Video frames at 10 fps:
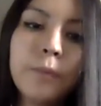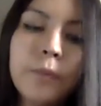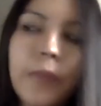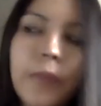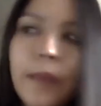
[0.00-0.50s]

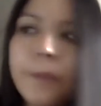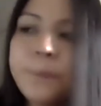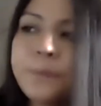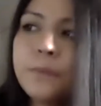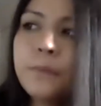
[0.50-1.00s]
Like,
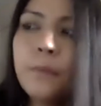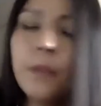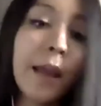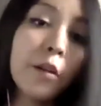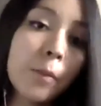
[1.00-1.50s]

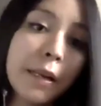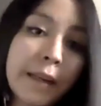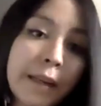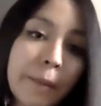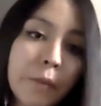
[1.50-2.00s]
I normally
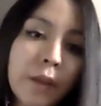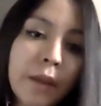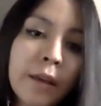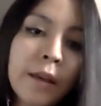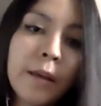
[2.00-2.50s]
deputy,
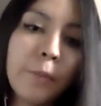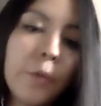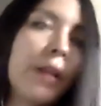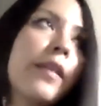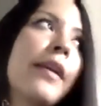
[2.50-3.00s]
but I
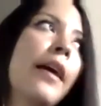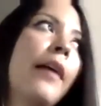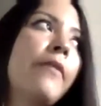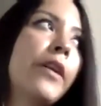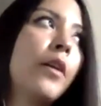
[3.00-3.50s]
think
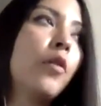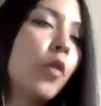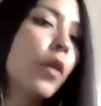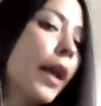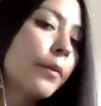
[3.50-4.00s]
I'm very
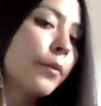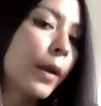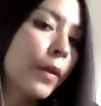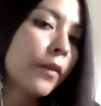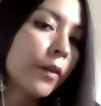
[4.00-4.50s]
good at prime
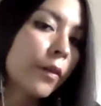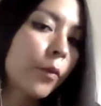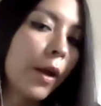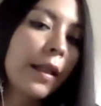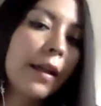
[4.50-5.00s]
minister as
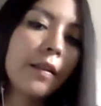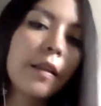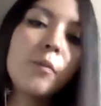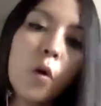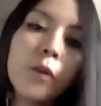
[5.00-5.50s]
well. And I think
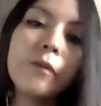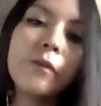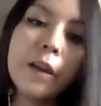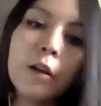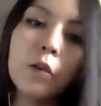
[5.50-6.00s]
most very
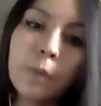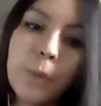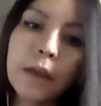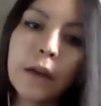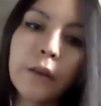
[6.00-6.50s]
good
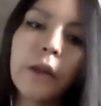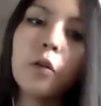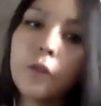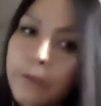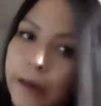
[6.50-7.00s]
speakers are
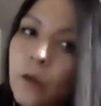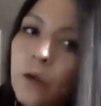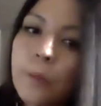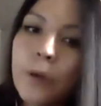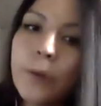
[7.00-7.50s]
also very
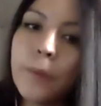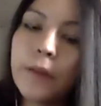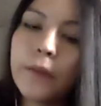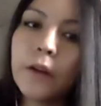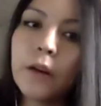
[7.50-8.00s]
good at prime
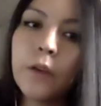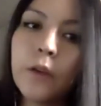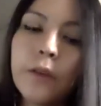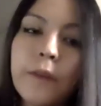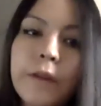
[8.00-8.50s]
minister because
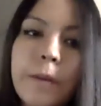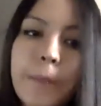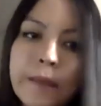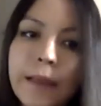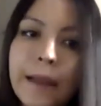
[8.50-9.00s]
it's a very
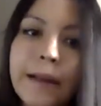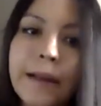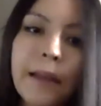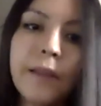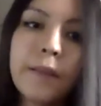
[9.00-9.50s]
basic
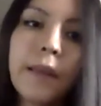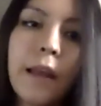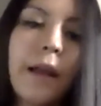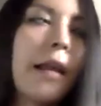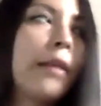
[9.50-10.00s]
analysis
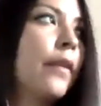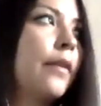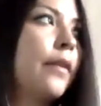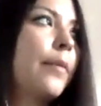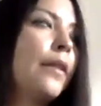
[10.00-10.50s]

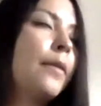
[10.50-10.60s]
debate.